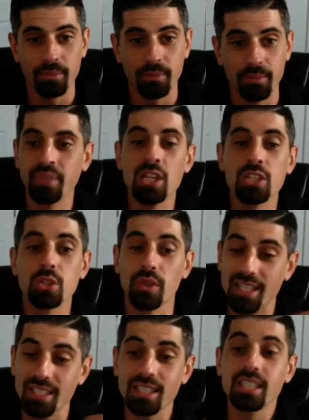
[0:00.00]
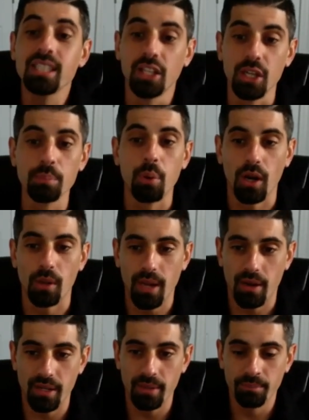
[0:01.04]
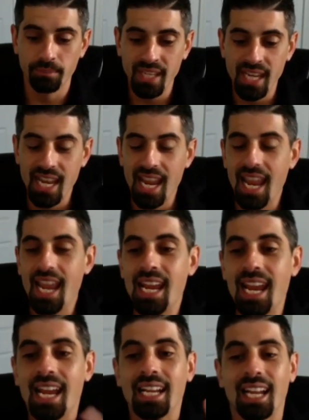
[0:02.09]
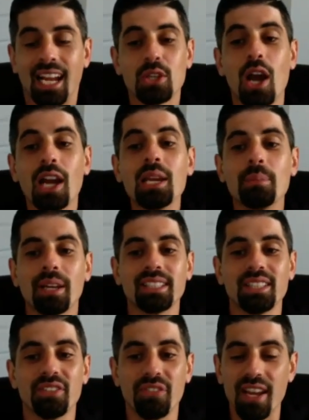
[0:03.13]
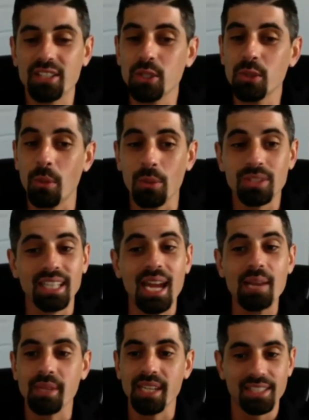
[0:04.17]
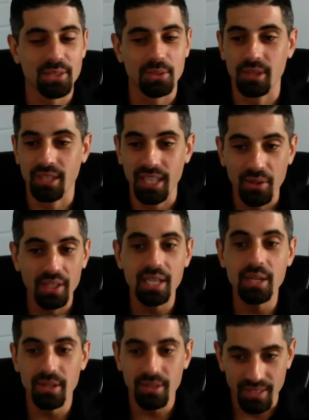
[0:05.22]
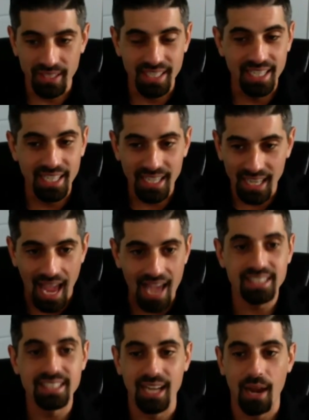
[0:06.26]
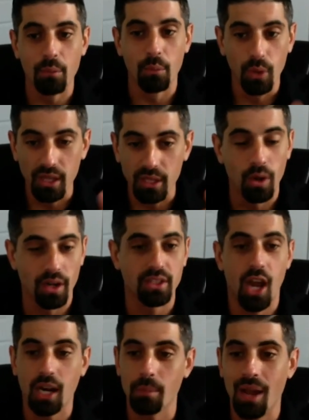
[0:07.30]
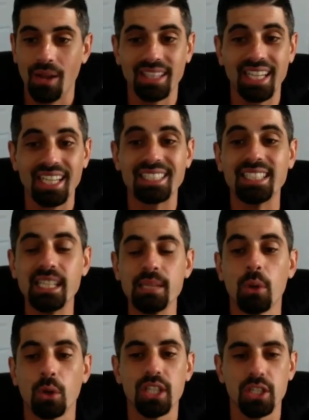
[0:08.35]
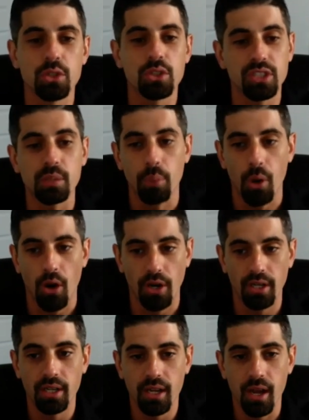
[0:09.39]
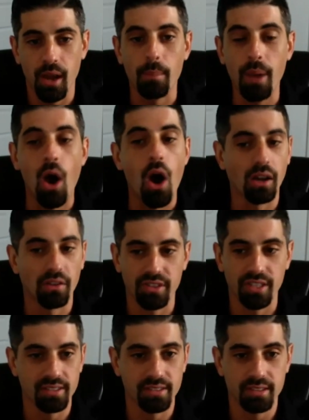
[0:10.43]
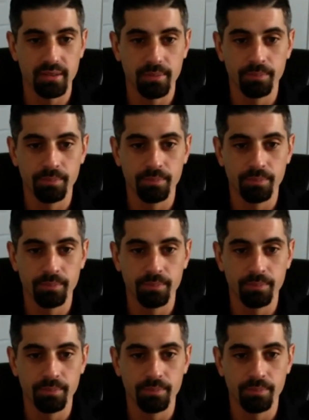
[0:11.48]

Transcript: Right? So that's the good part about it. Now, talking about the defense, you almost led me into literally the last thing I really want to talk about that is the most interesting part about all of this.